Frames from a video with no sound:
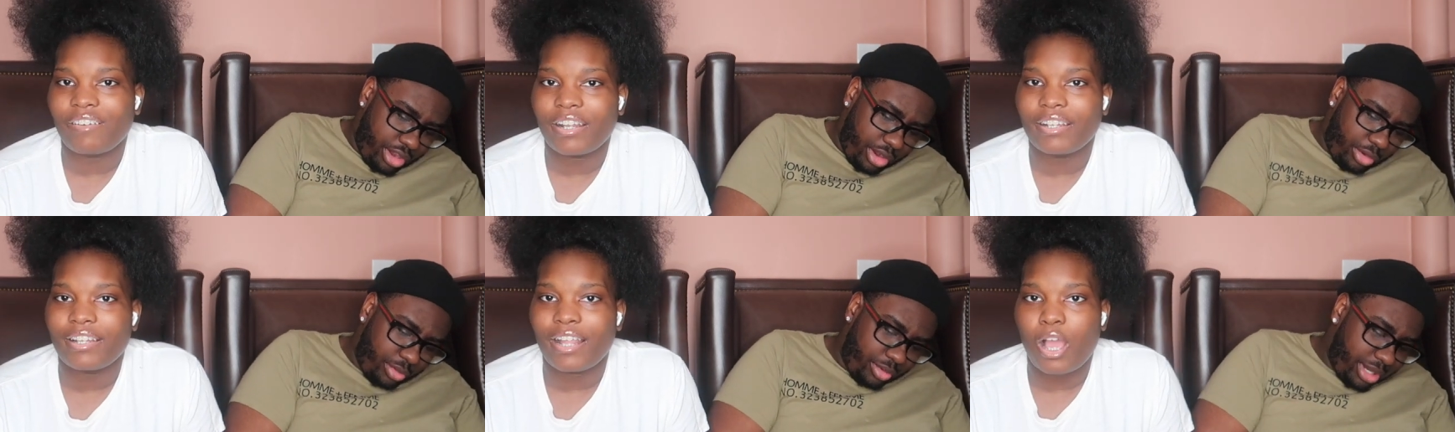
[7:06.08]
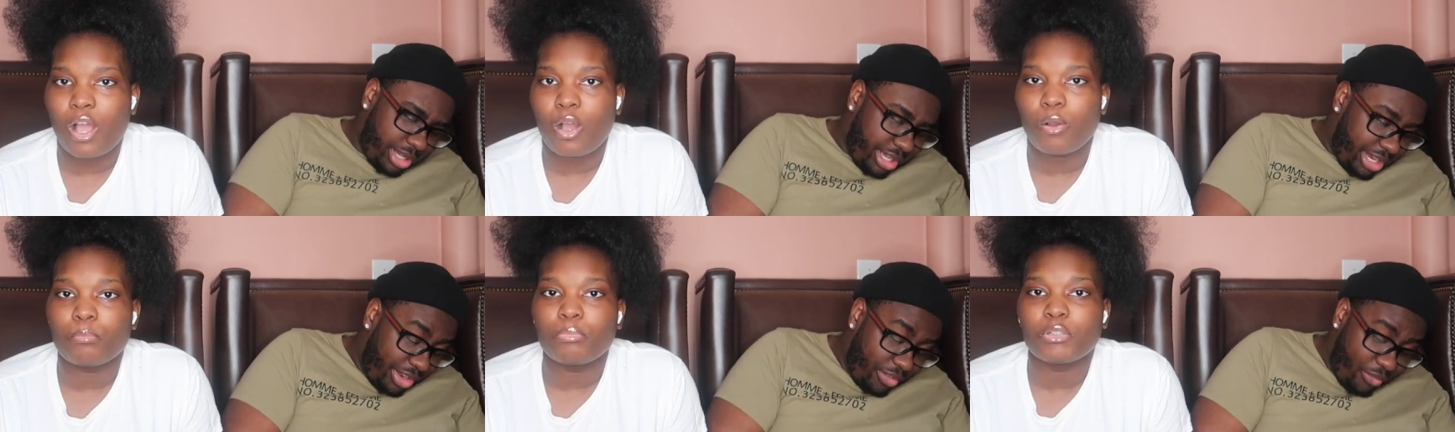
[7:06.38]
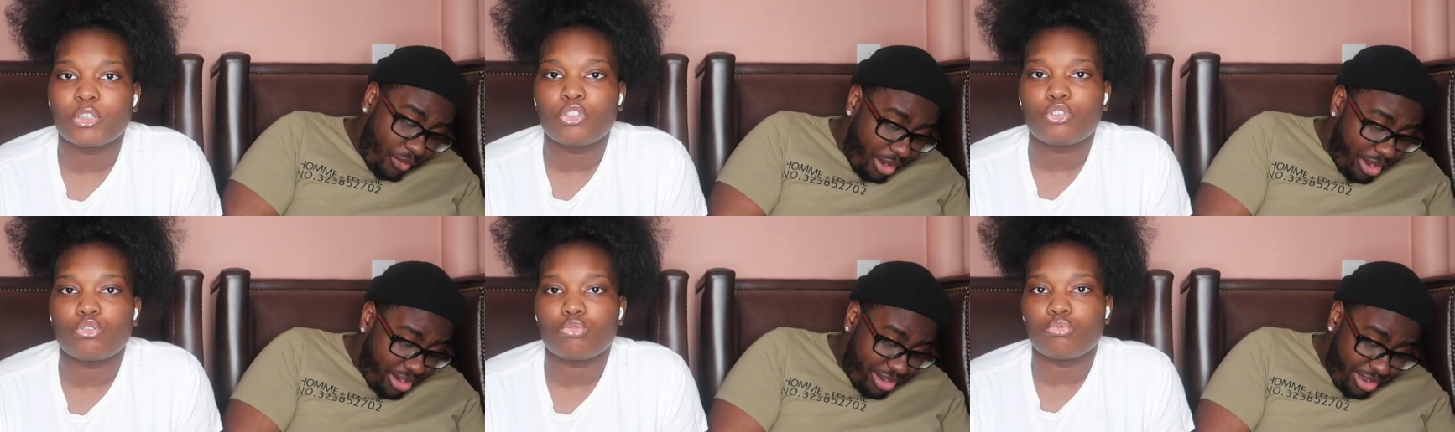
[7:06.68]
Speaker 1: right now,
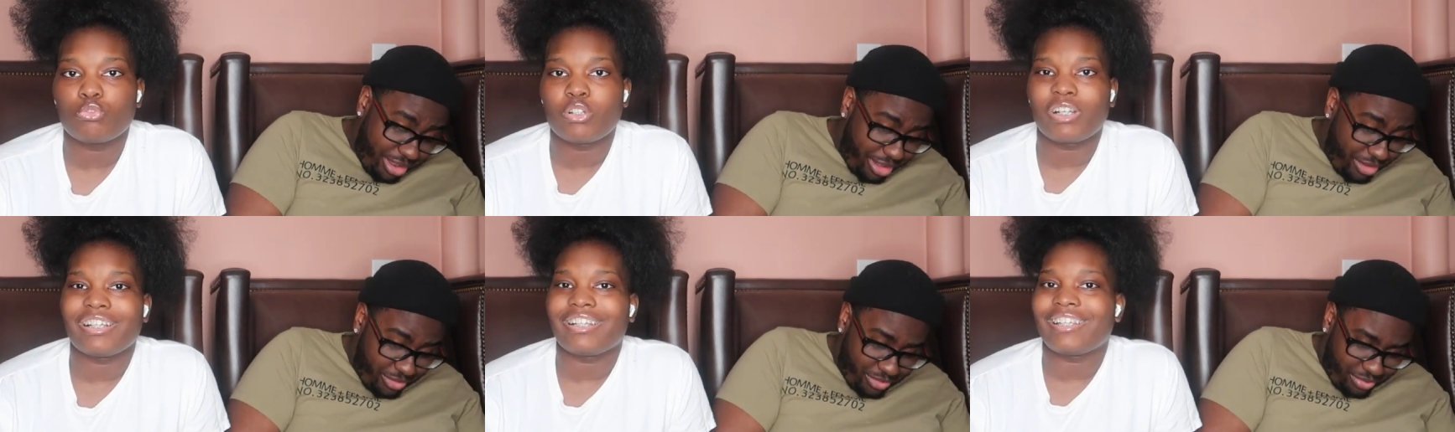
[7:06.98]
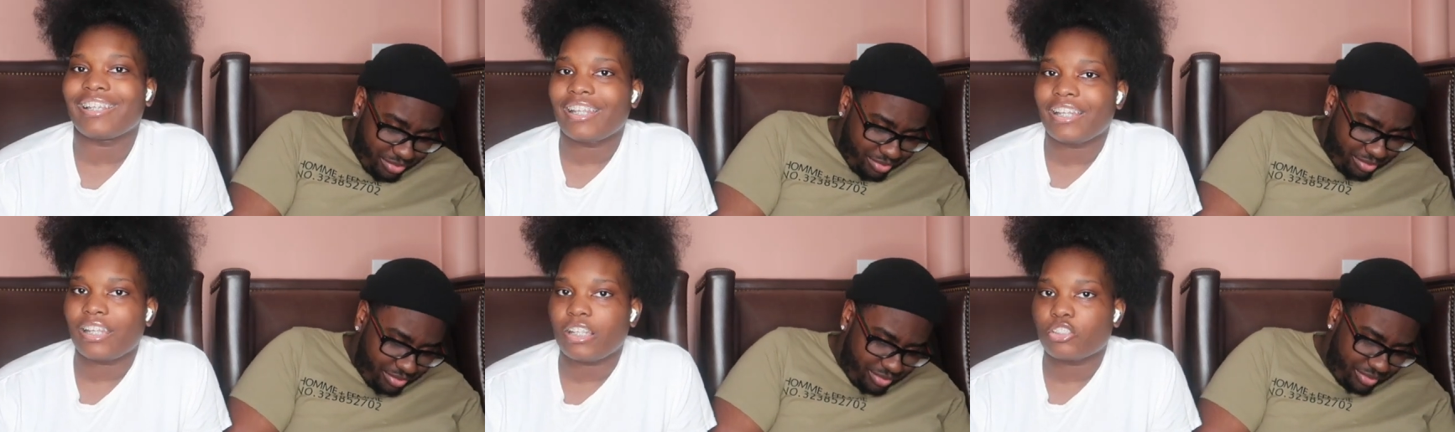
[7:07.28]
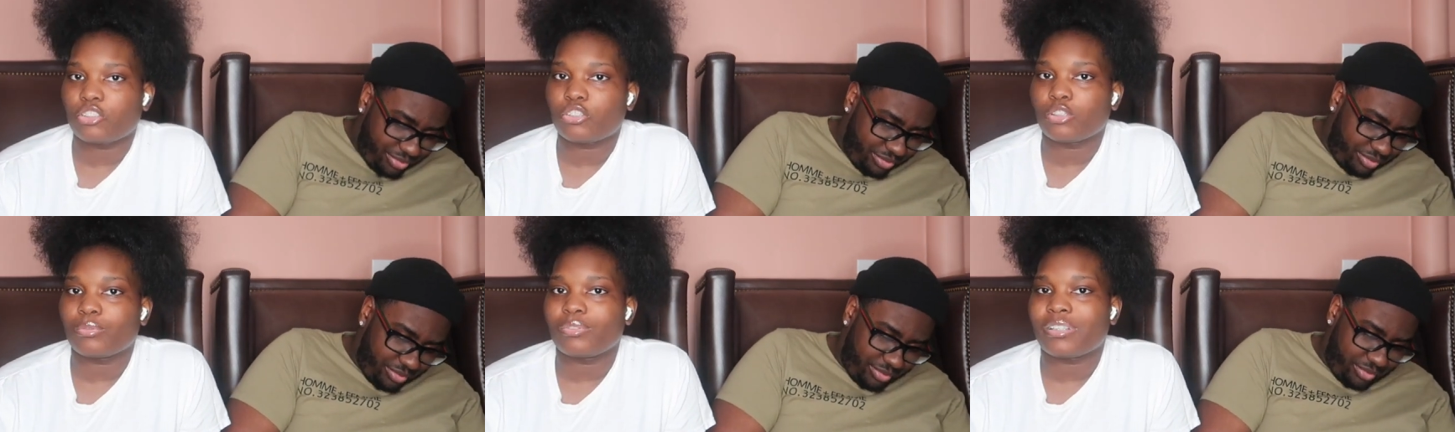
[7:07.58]
it, but you could get
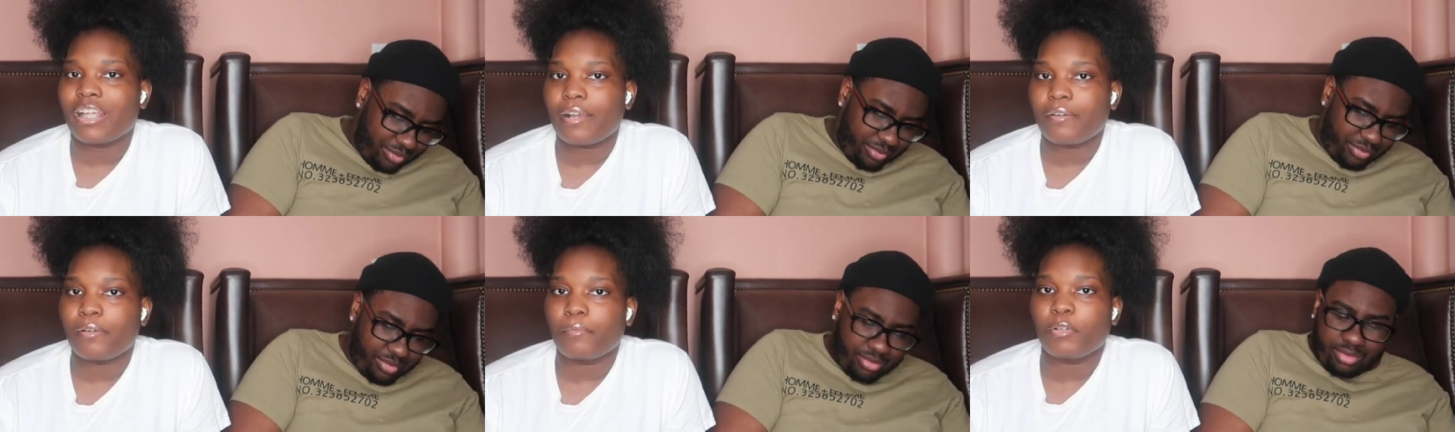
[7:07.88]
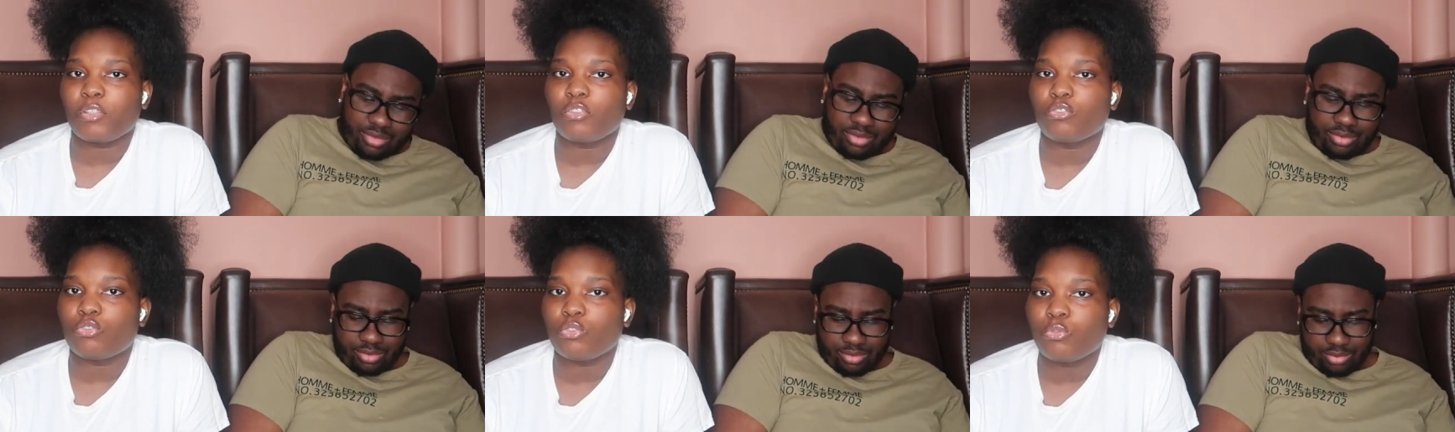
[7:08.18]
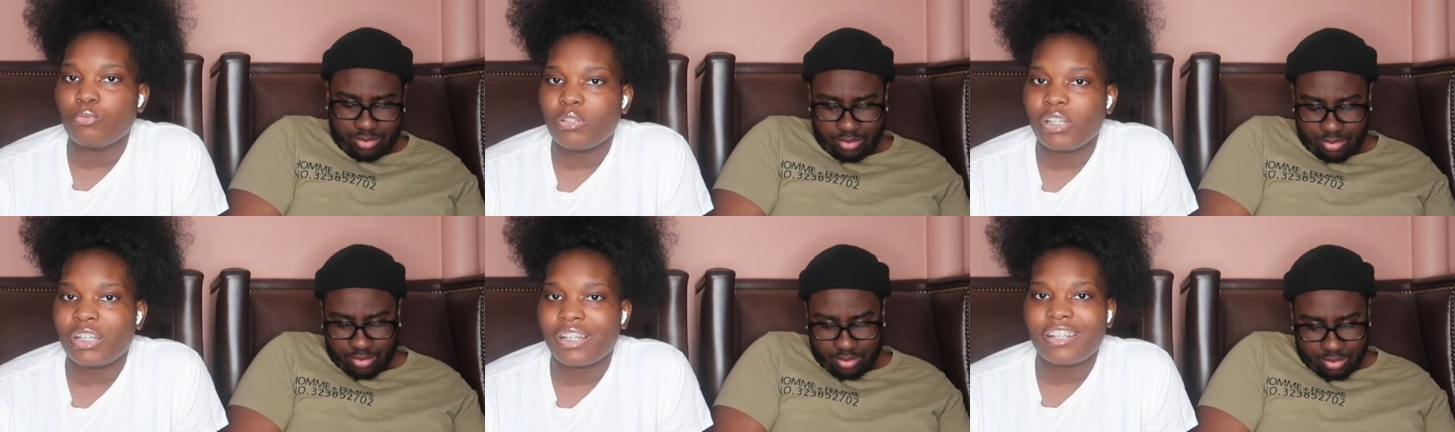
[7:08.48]
it. So that way when you
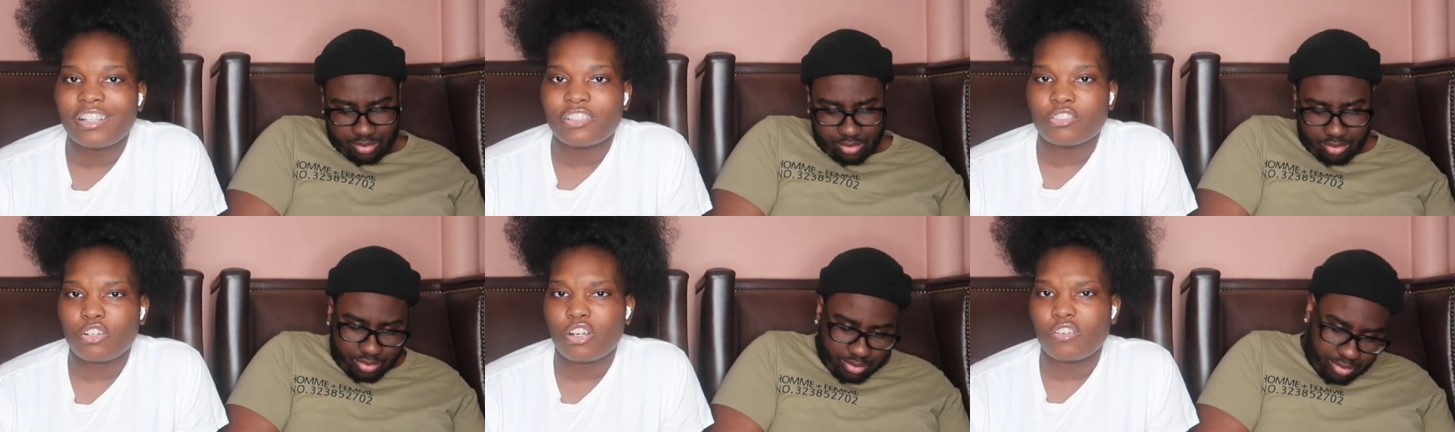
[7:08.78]
do need it, it's